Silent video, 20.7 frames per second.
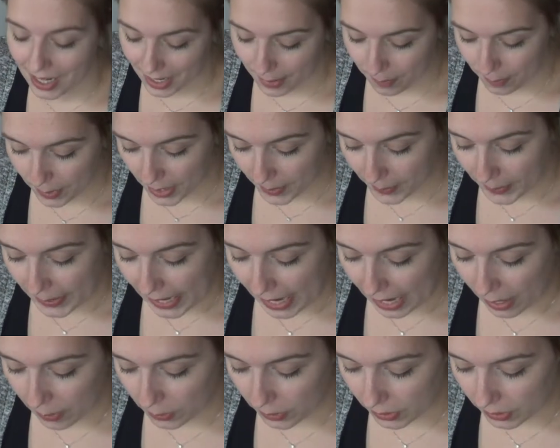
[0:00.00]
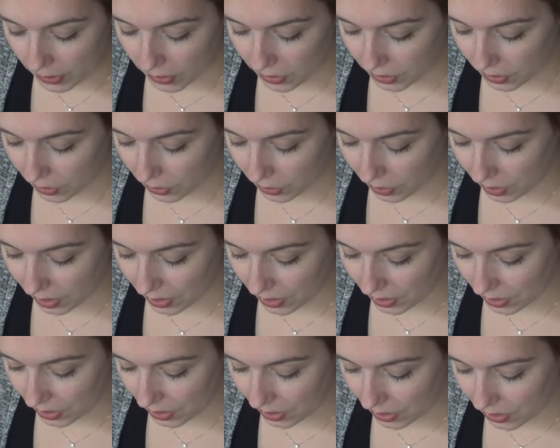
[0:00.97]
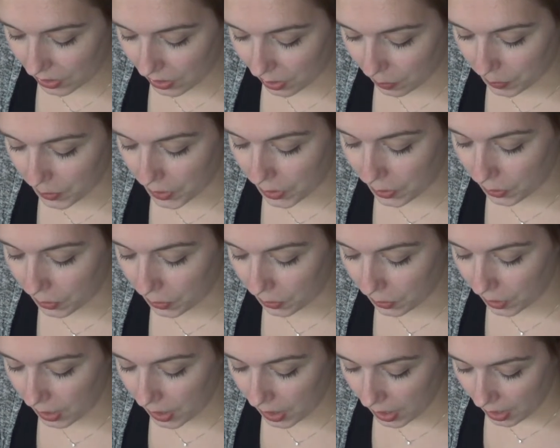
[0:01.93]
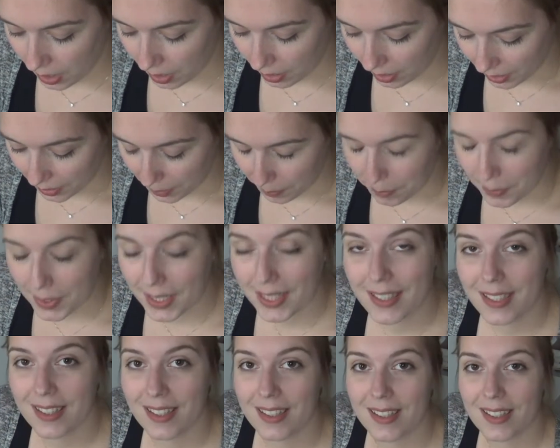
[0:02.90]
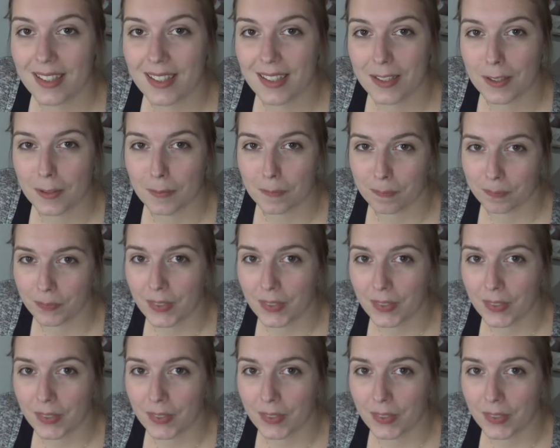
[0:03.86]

and maybe I will also cast on some new mittens,